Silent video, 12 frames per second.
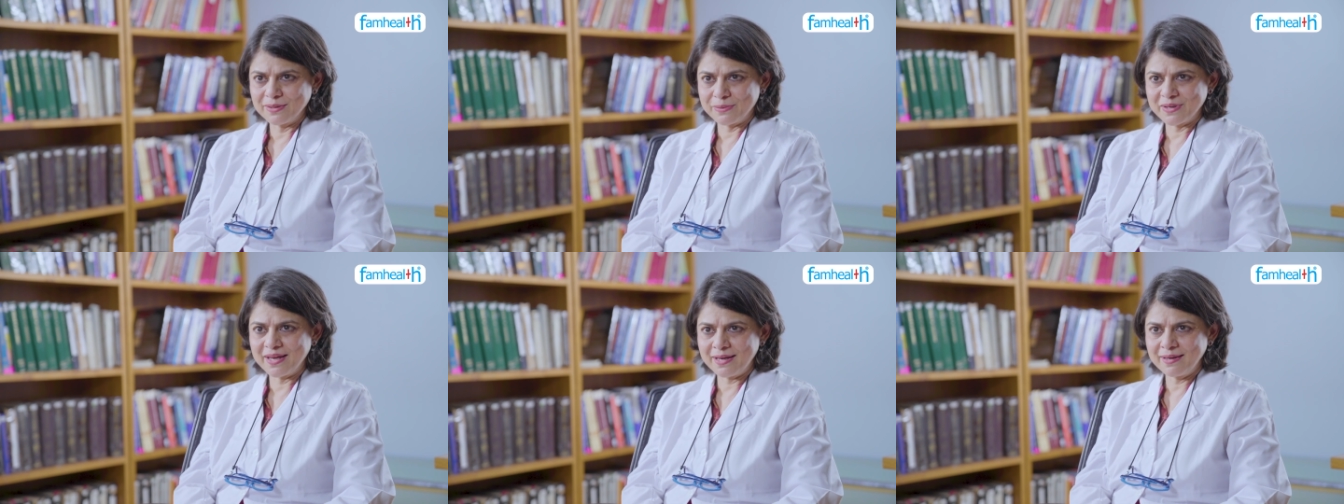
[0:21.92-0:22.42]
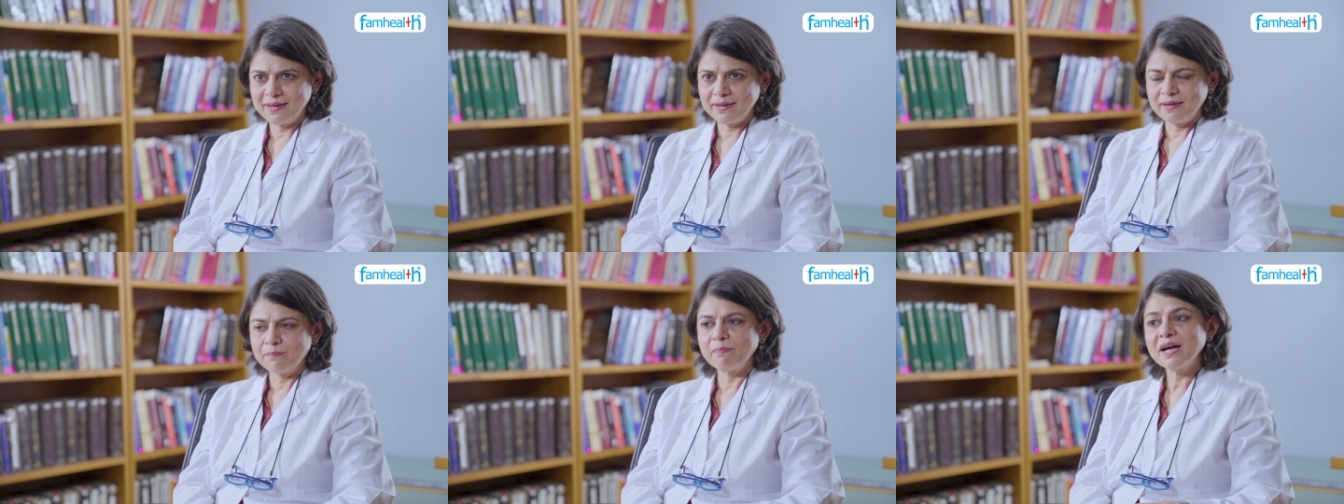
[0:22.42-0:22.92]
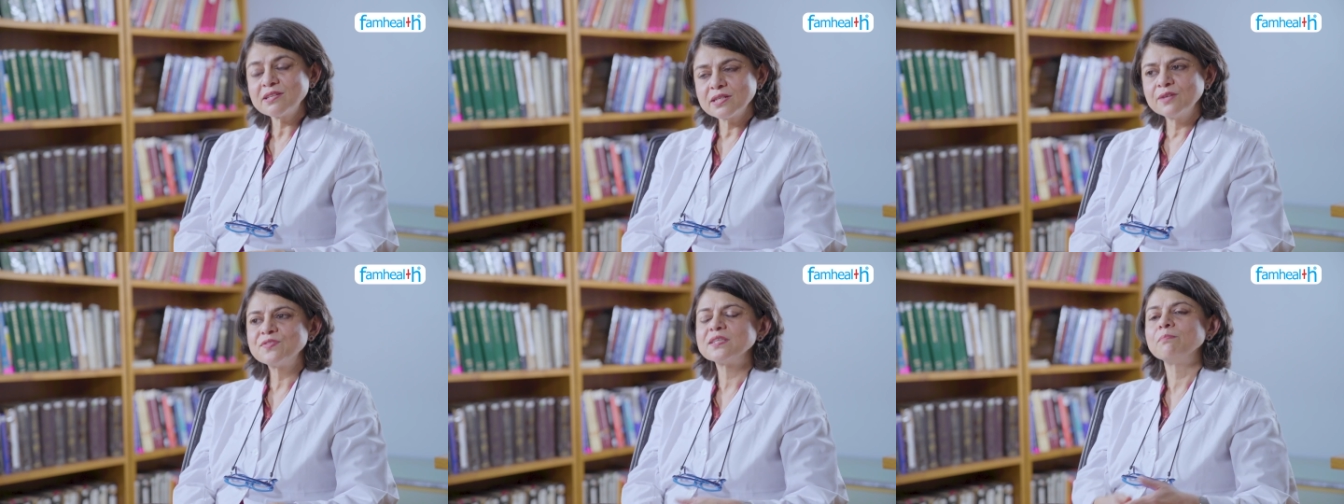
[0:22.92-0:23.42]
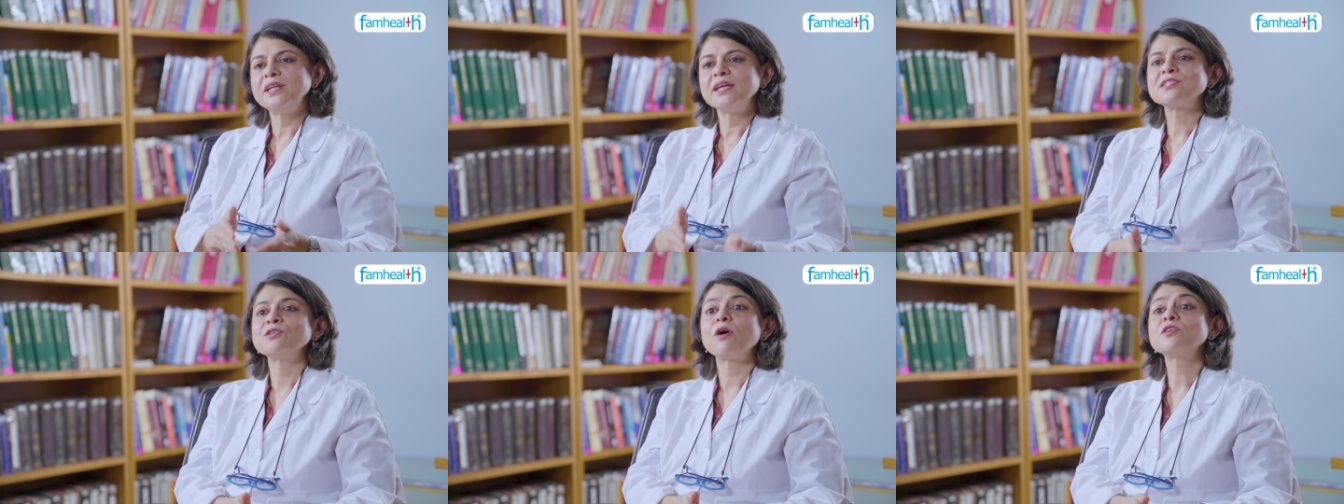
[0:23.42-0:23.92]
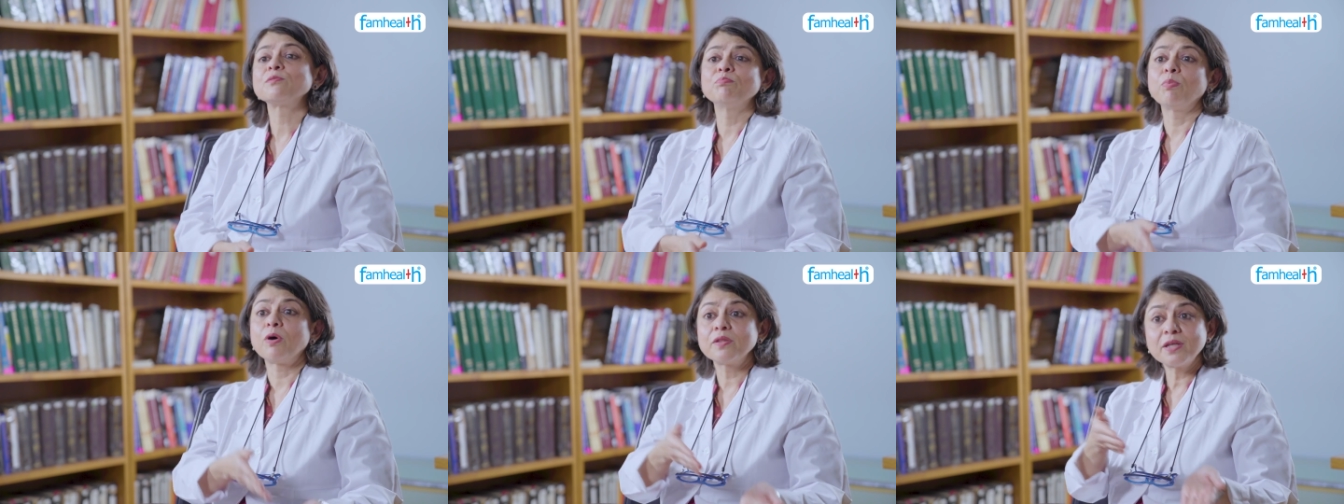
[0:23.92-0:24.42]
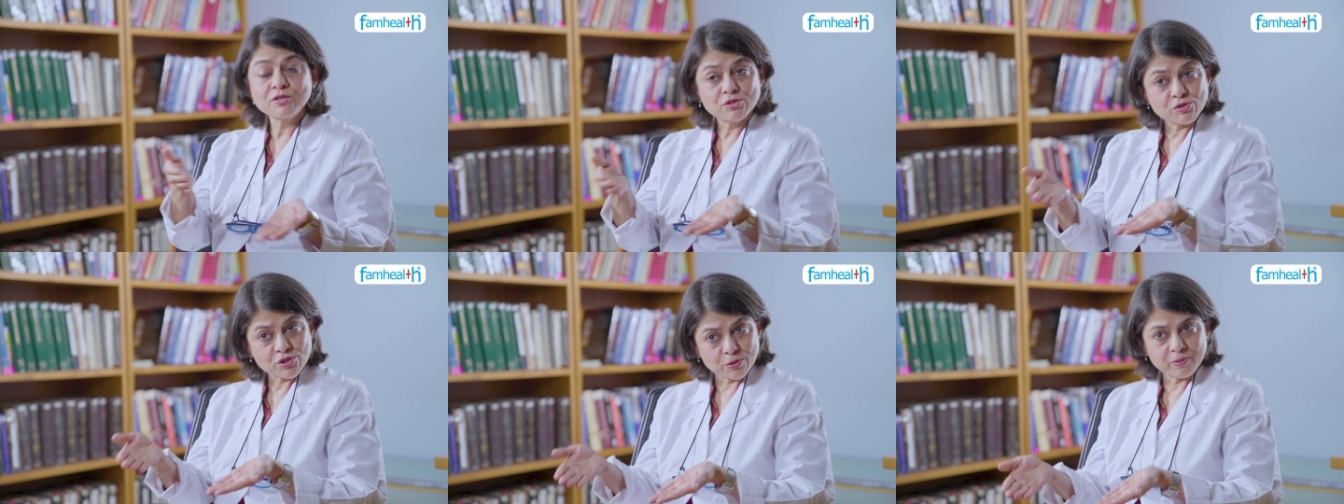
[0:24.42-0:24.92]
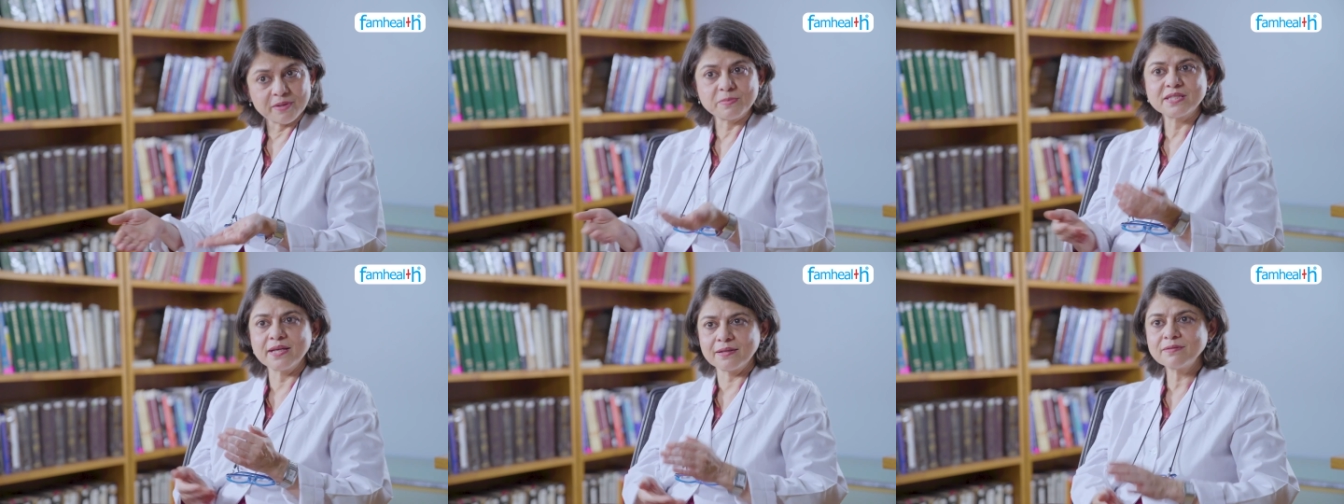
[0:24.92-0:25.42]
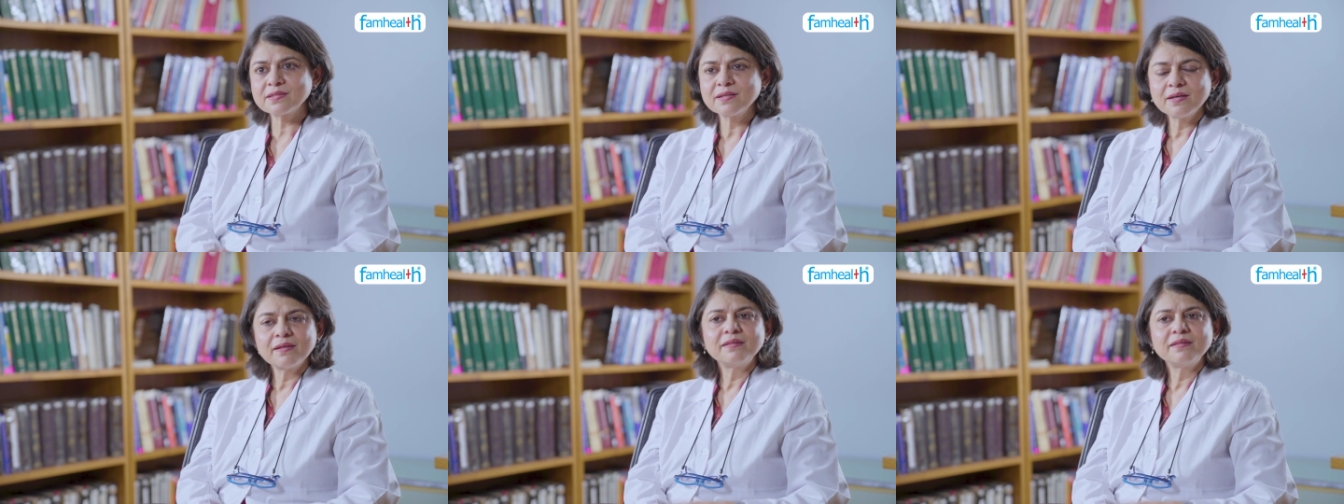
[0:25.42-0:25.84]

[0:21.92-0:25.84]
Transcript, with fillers: Okay? But if somebody has not bothered to show themselves,